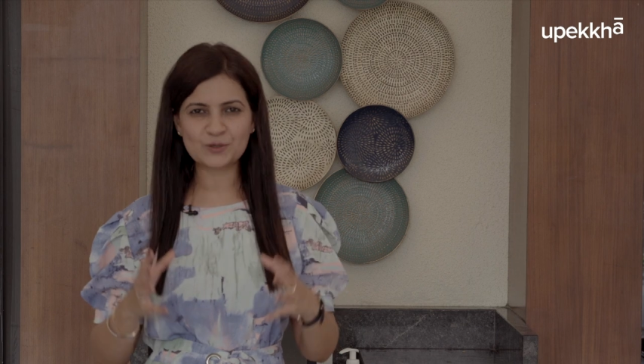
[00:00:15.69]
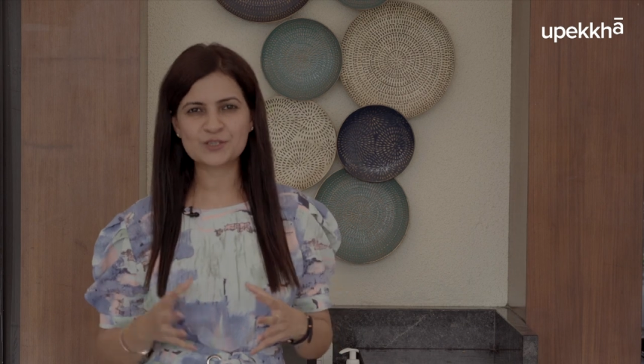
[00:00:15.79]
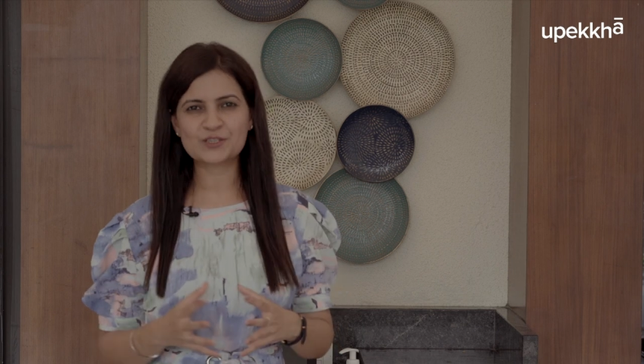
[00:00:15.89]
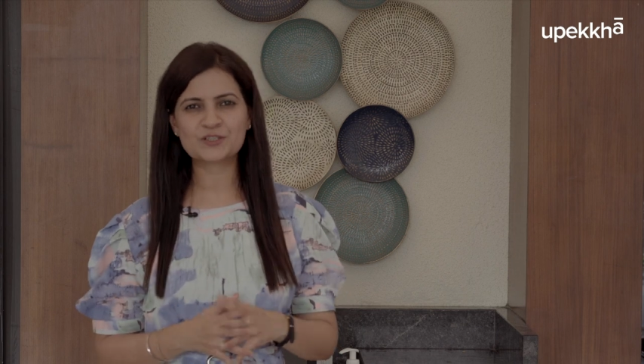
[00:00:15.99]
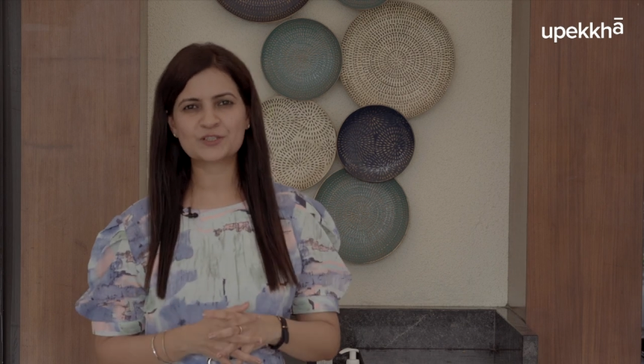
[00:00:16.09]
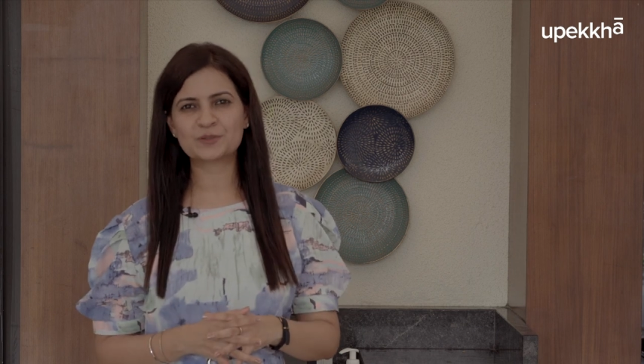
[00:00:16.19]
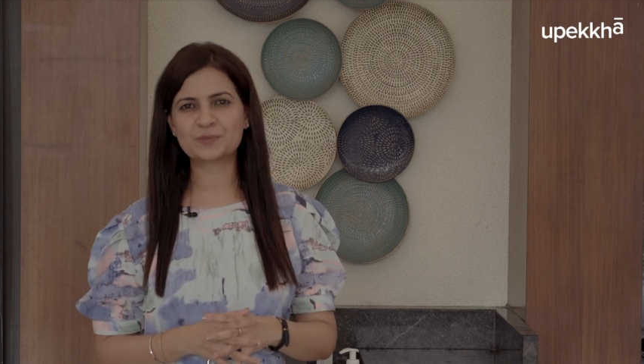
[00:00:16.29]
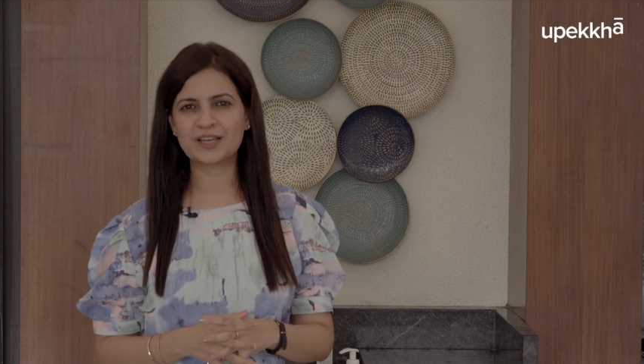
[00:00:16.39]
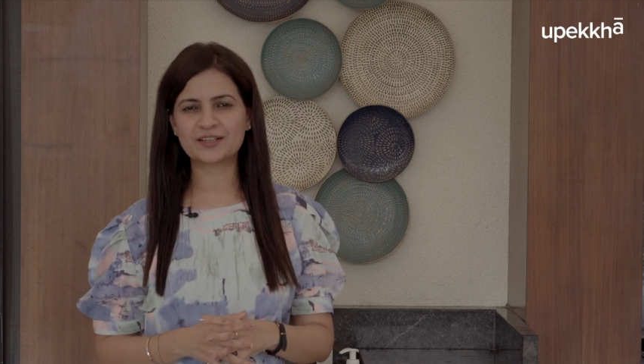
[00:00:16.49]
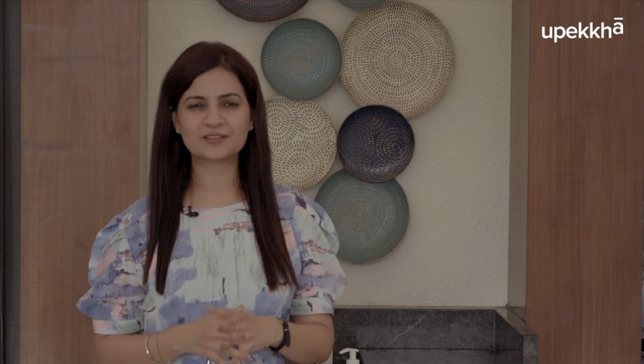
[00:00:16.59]

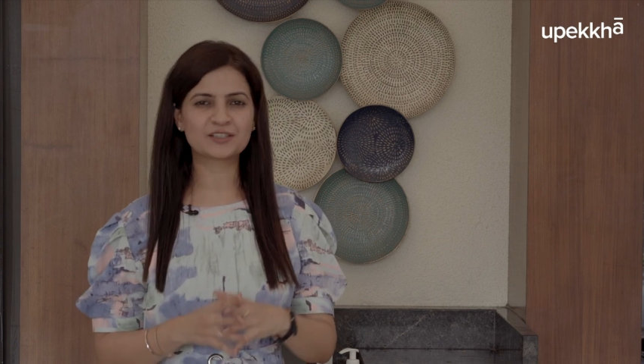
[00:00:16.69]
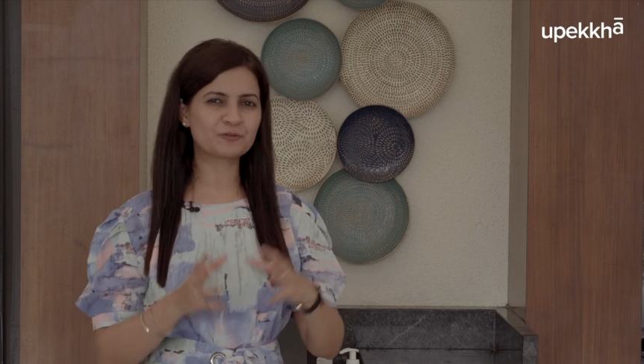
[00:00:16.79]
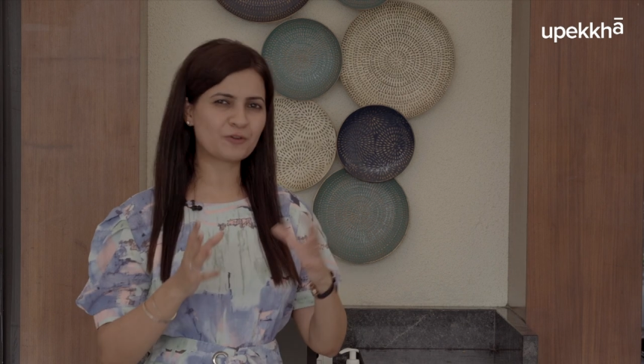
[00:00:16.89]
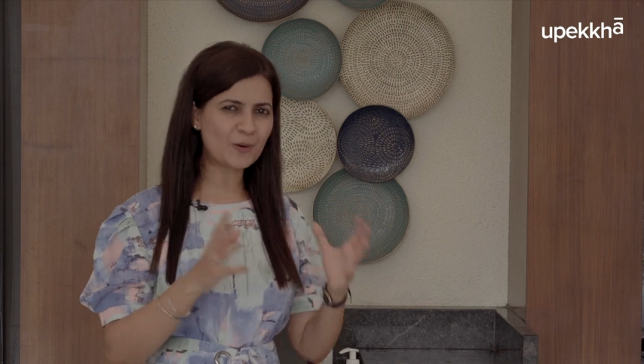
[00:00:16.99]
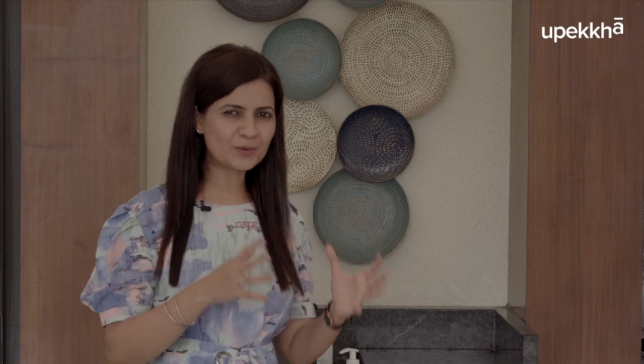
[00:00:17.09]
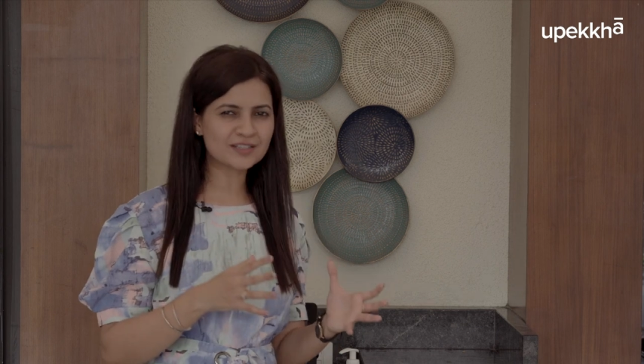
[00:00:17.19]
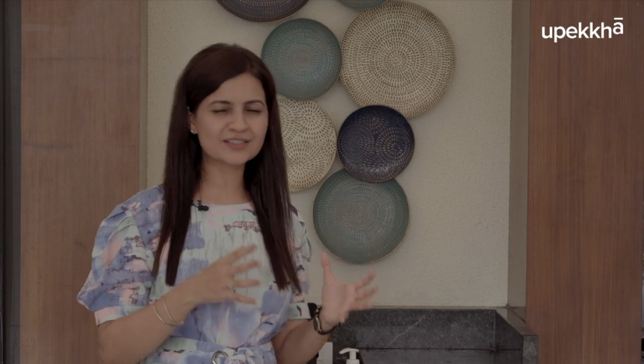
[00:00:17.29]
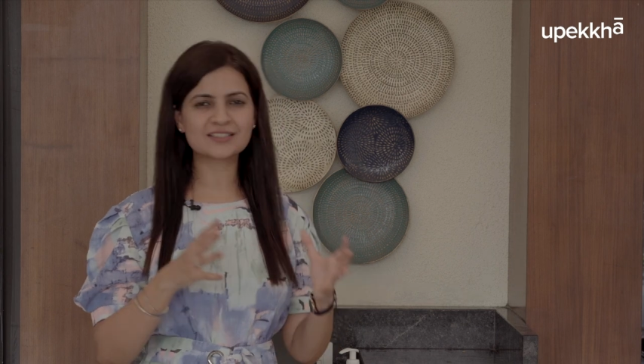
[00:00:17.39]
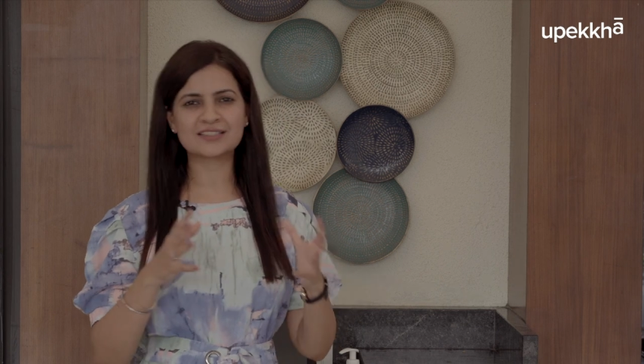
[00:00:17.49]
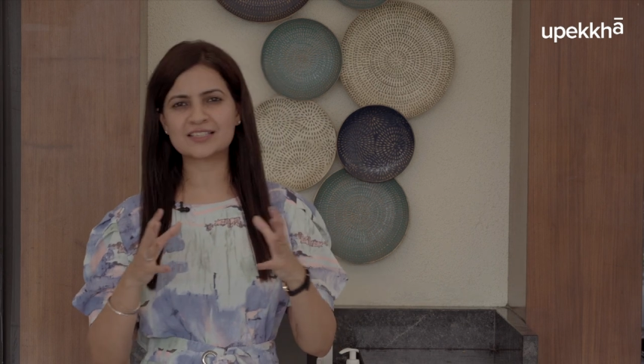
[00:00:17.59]
ecosystem and the
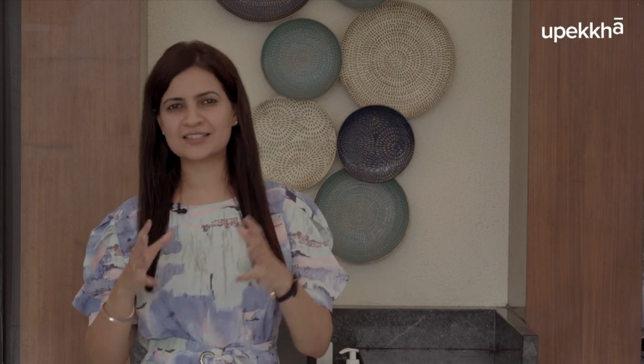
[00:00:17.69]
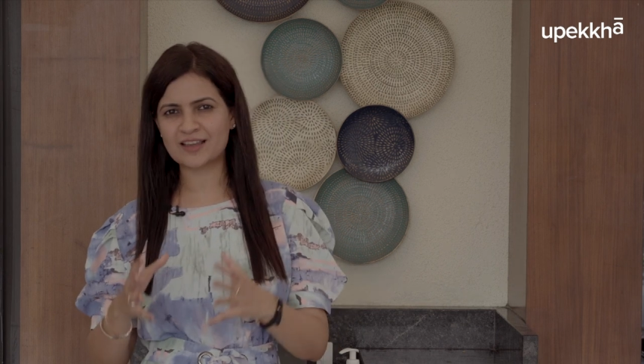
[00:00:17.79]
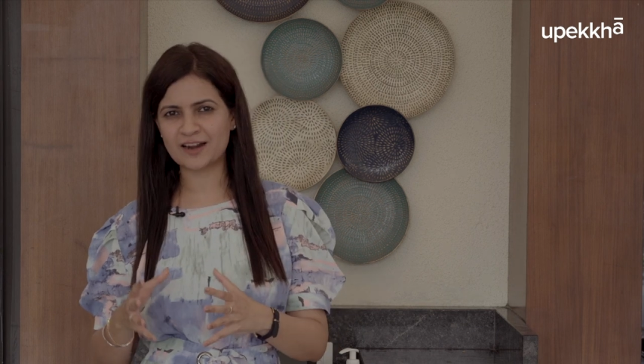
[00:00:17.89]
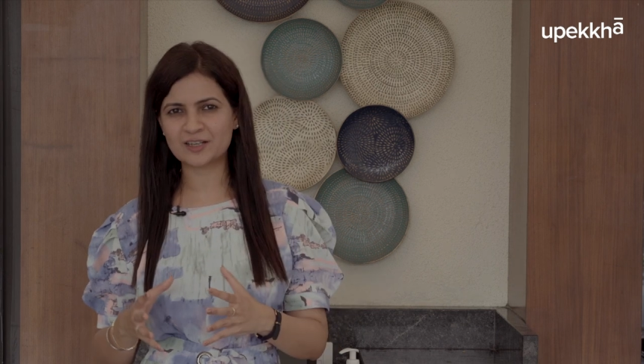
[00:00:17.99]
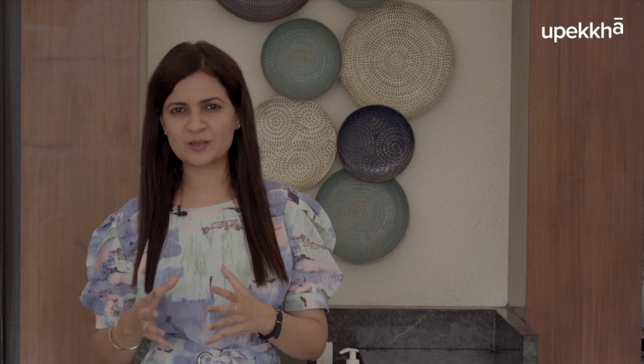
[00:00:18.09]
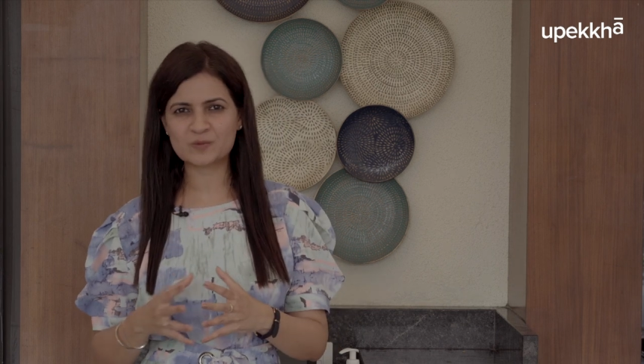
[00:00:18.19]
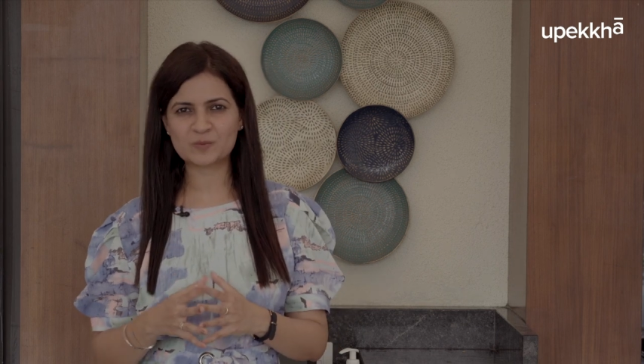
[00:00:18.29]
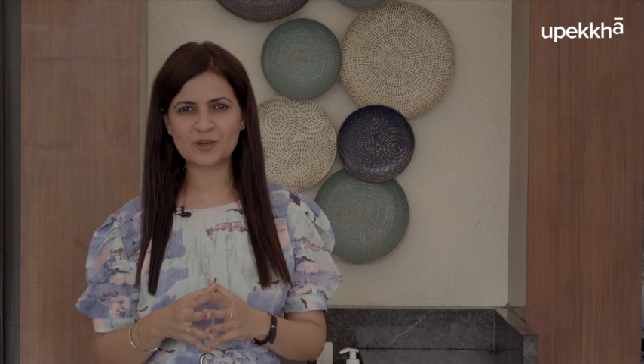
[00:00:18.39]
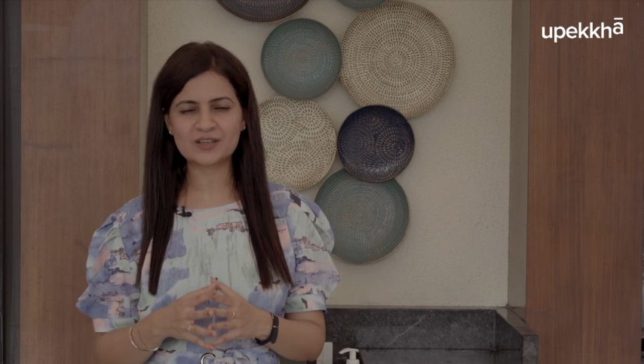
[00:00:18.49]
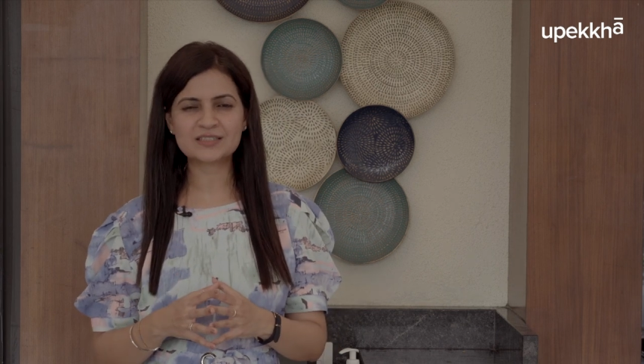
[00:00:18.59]
founders, these startups,
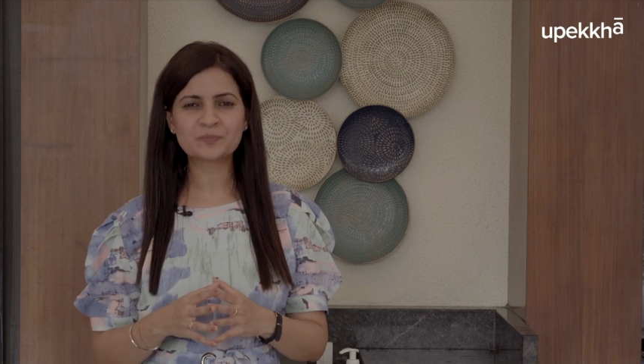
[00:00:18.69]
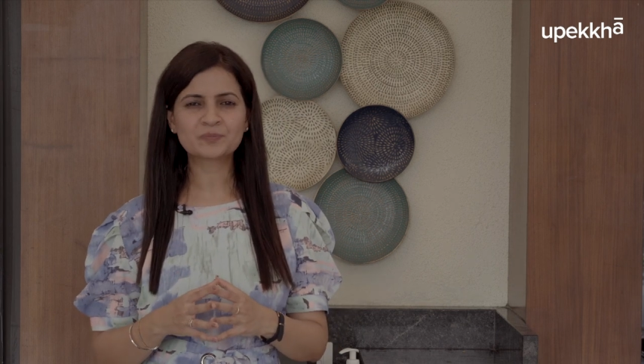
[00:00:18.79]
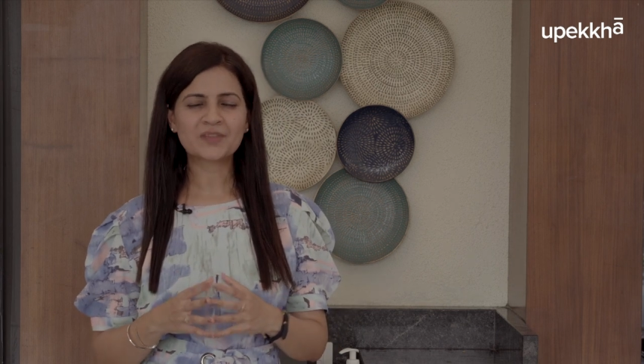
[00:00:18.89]
because